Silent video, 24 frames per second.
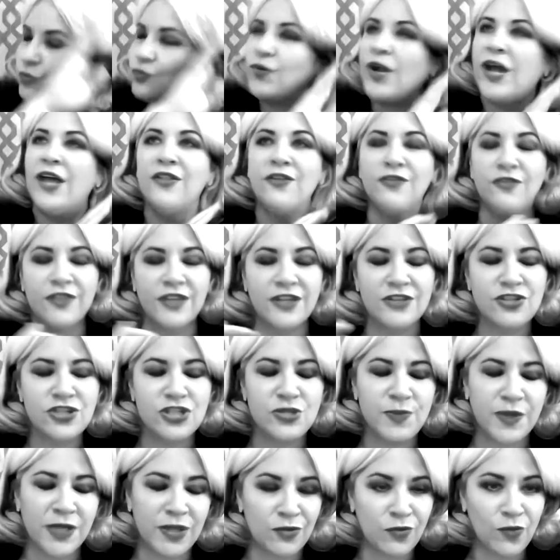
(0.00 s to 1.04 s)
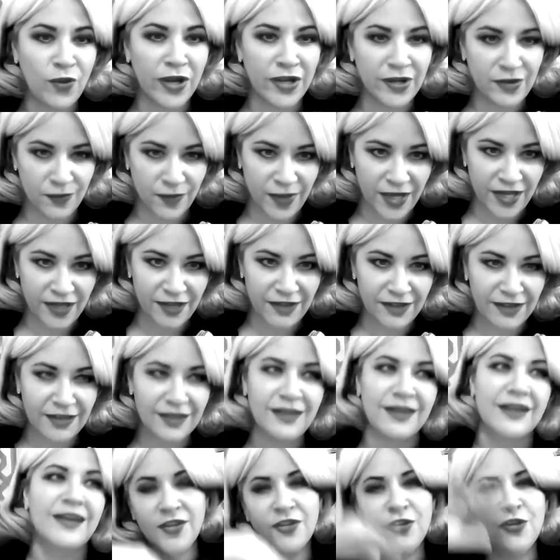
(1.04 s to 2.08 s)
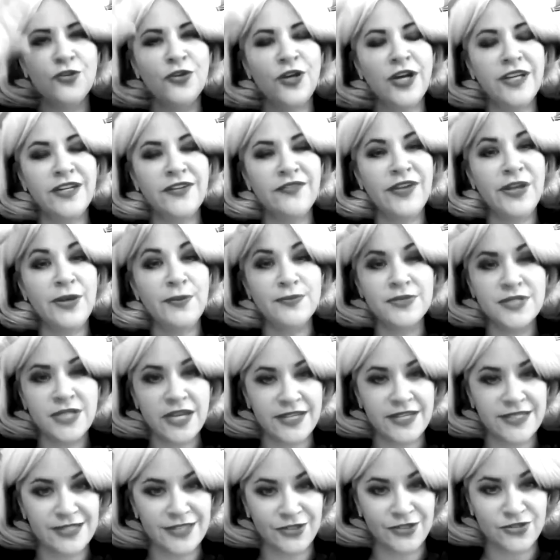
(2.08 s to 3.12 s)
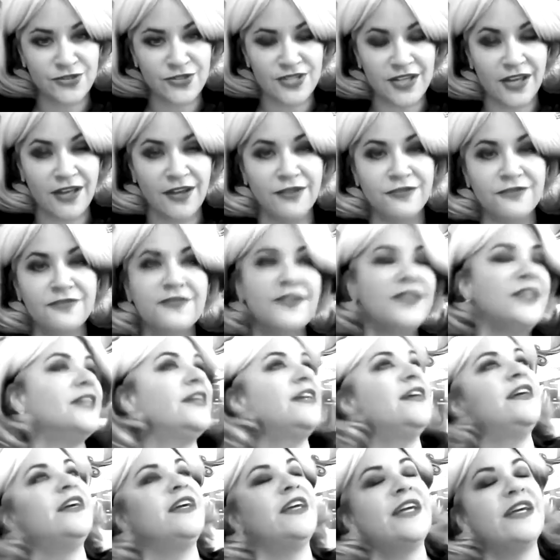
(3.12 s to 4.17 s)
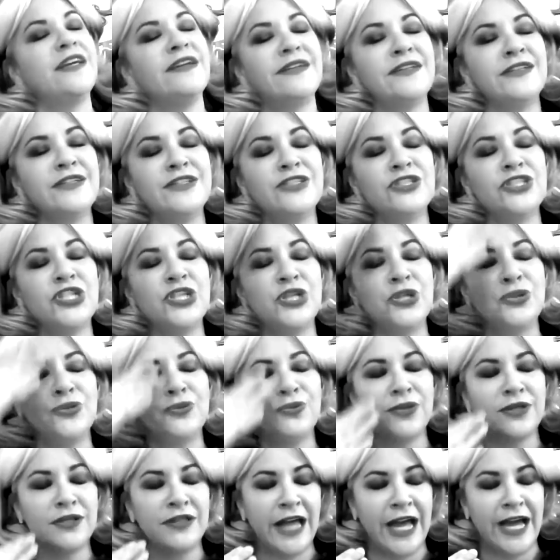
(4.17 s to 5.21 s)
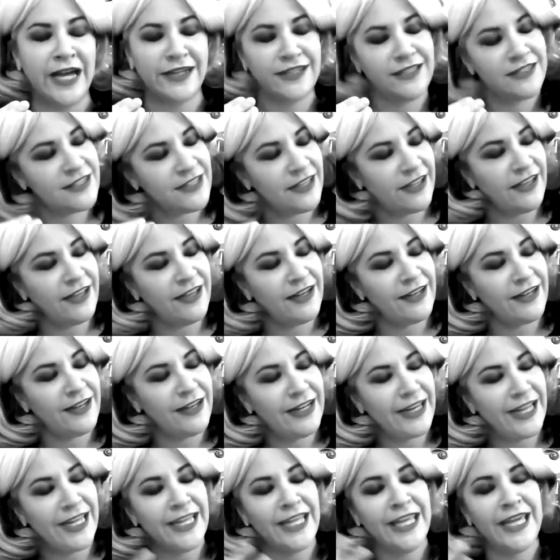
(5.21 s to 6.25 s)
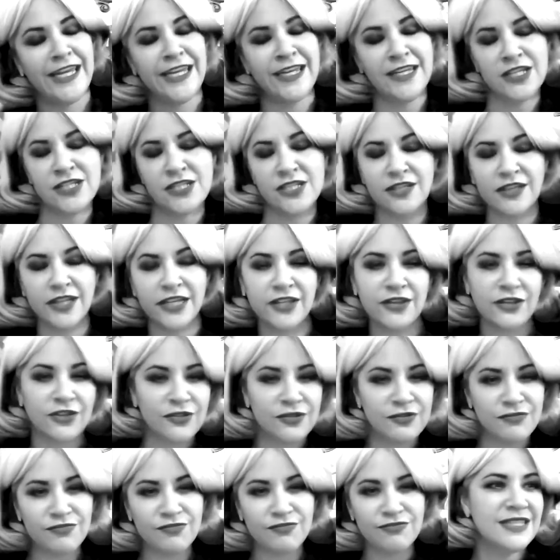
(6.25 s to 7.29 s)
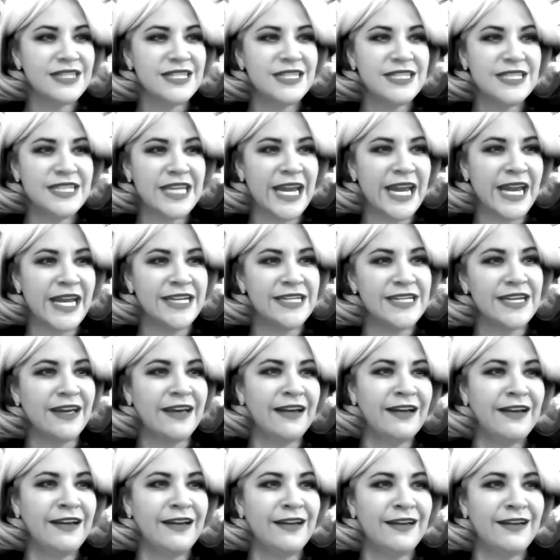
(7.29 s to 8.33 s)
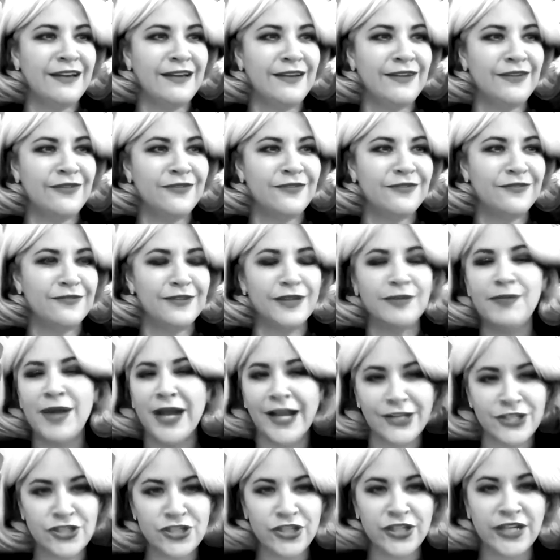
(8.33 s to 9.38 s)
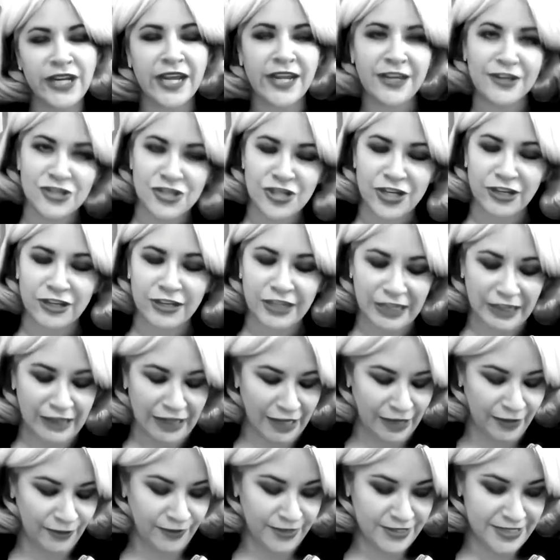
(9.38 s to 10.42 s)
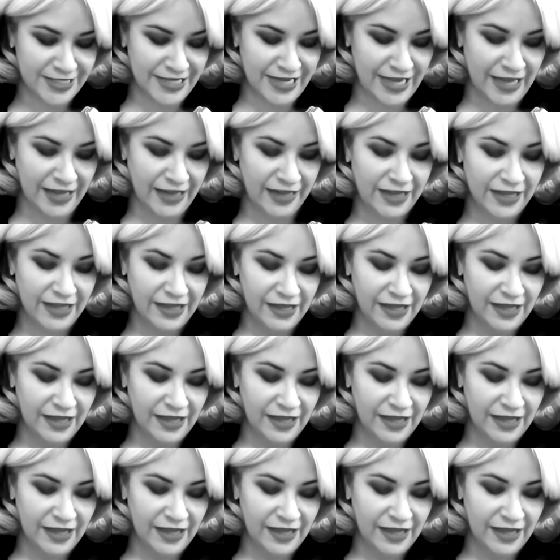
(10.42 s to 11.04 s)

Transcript: rather than just being wide awake you're kind of hypnotizing yourself into relaxing and getting into like the, the state of imagination, I would say.